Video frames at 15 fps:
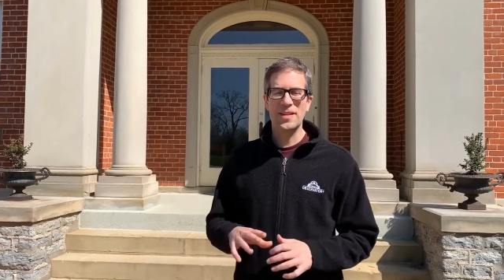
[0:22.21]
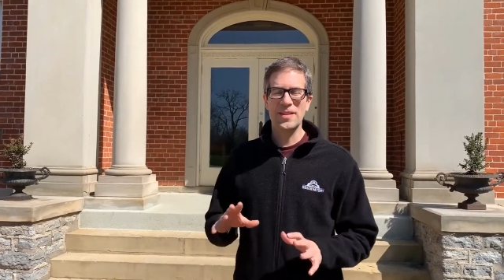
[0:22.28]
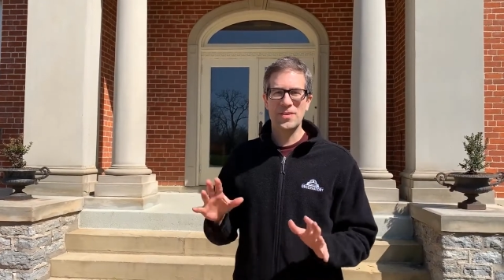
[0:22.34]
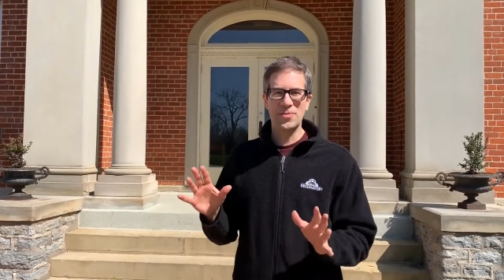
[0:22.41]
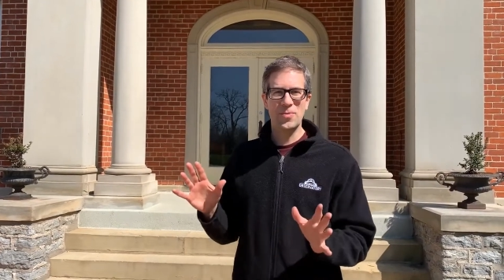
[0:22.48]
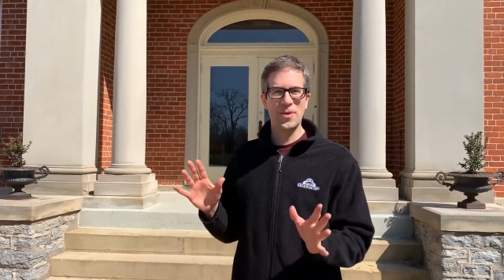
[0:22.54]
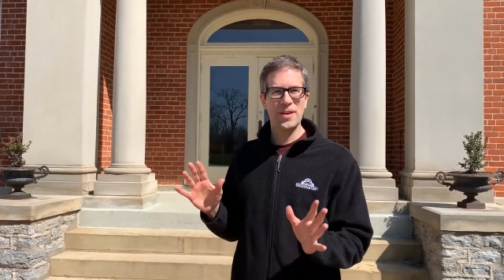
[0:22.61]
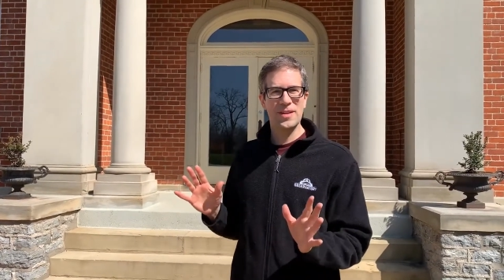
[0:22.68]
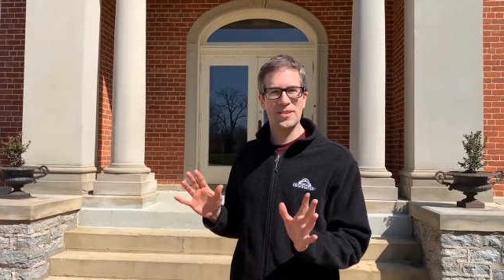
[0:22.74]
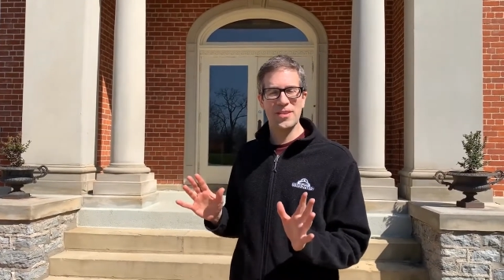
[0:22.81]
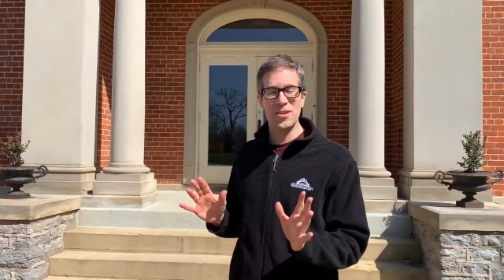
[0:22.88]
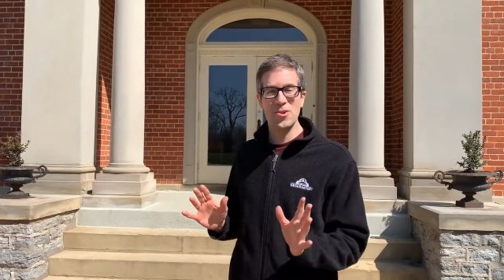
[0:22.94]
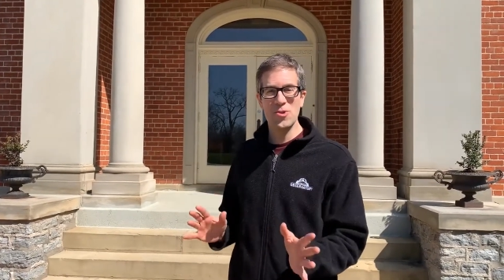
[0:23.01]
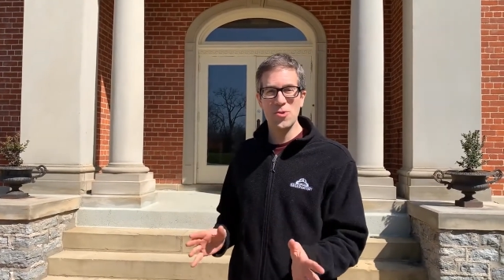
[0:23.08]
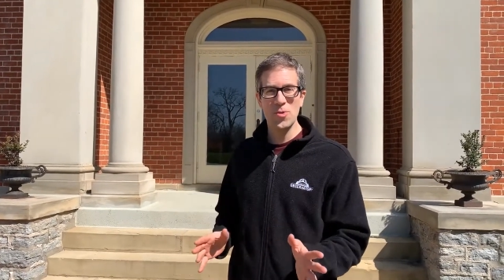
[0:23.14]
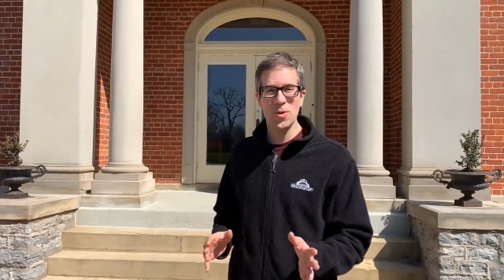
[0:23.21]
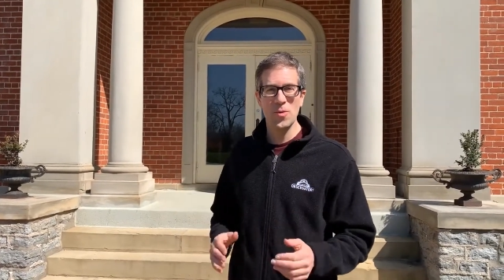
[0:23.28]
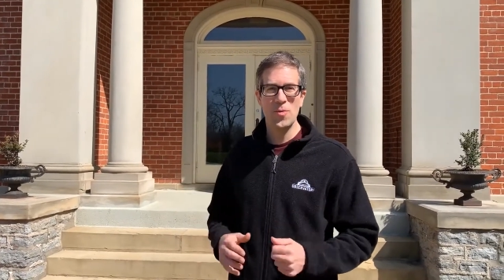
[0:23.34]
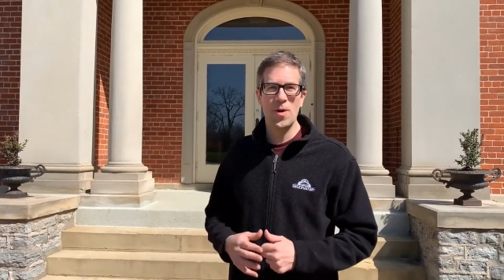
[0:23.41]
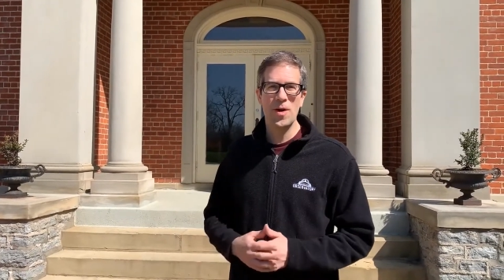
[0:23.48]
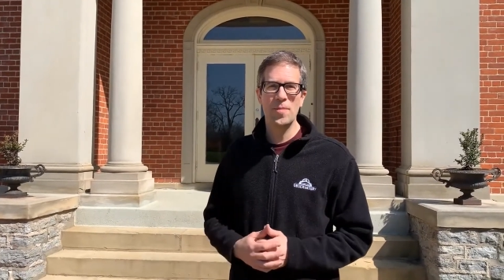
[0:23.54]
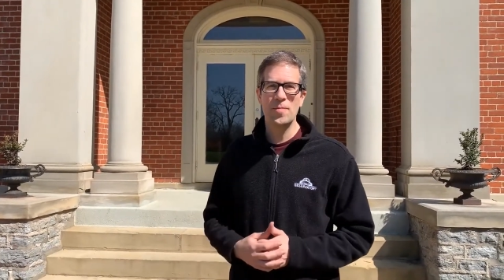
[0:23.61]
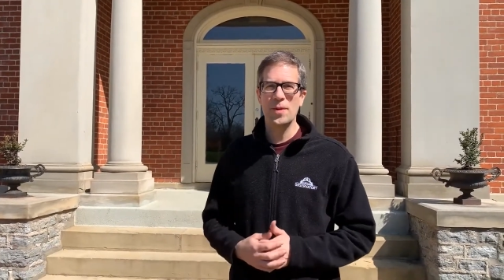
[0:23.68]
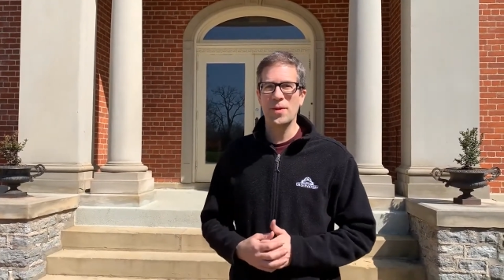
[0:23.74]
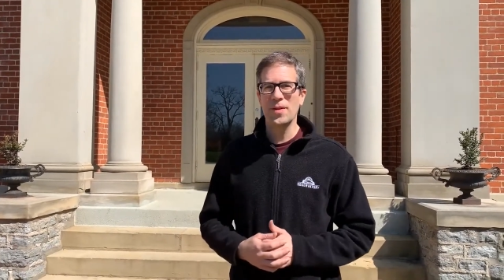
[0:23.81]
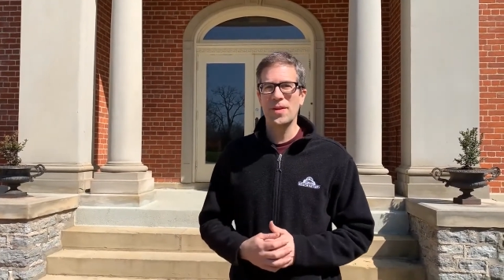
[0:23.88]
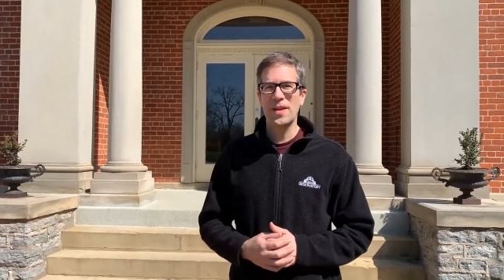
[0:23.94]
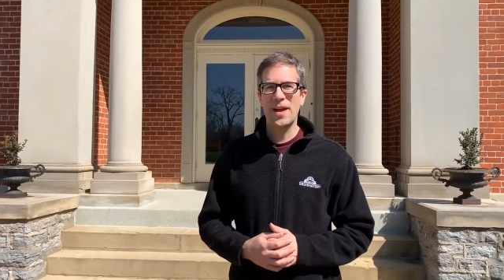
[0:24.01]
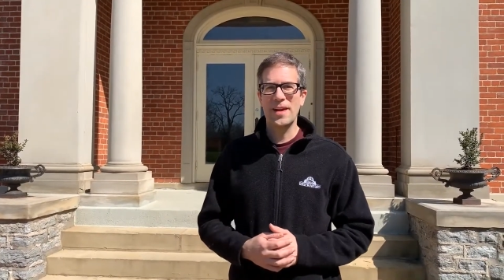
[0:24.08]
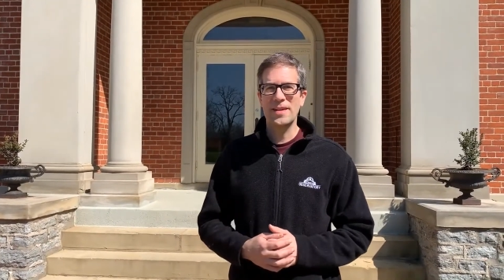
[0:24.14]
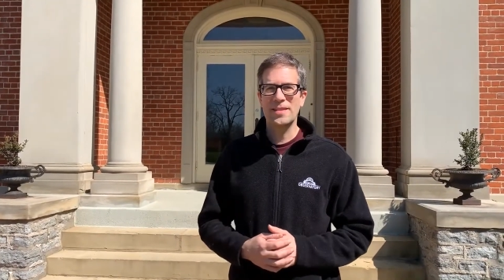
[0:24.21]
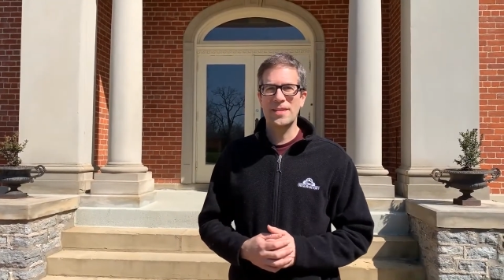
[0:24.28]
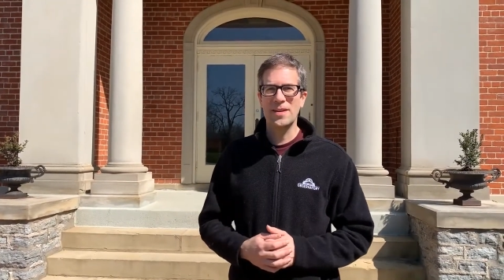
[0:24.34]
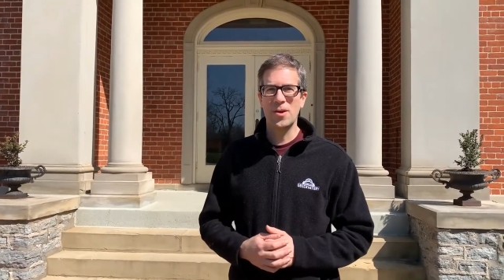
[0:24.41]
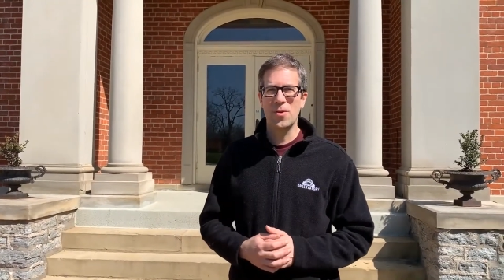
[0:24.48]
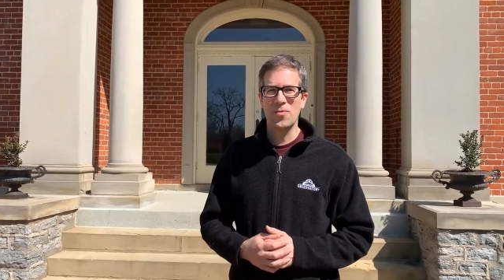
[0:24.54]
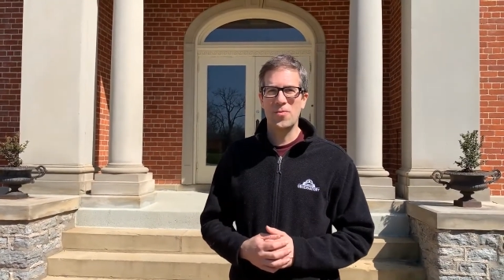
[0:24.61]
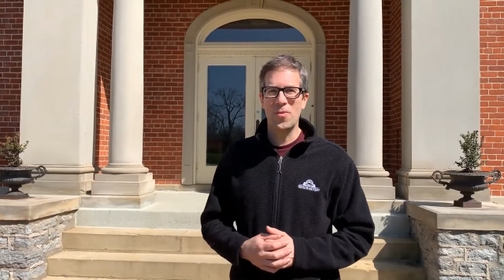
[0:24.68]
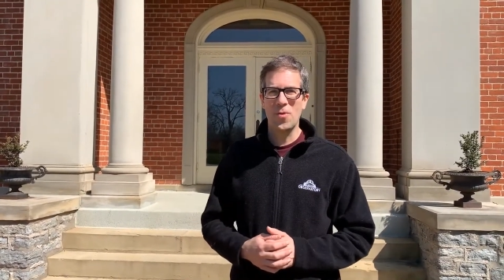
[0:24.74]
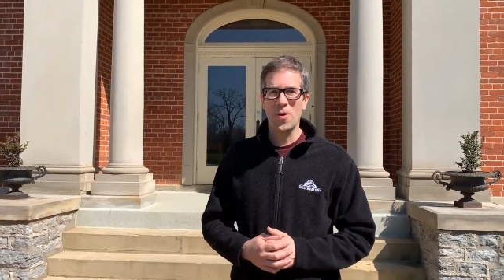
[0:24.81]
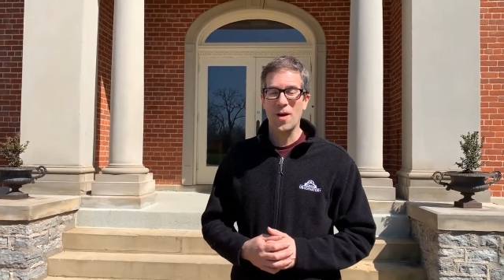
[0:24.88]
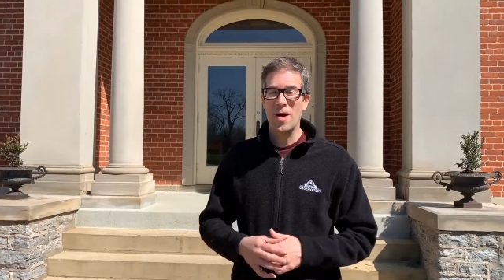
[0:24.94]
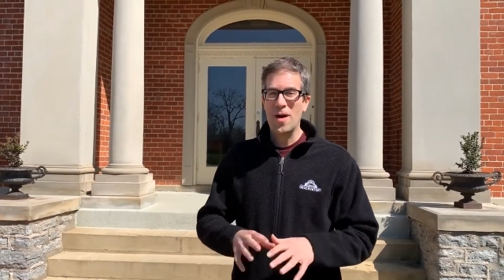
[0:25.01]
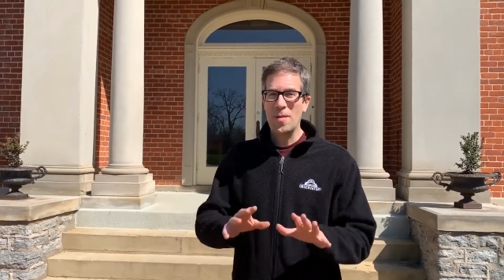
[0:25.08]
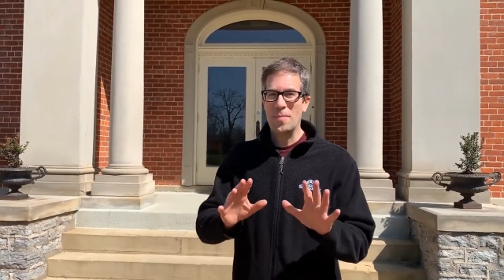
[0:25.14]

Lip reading: This one is the newer one, built in 1904,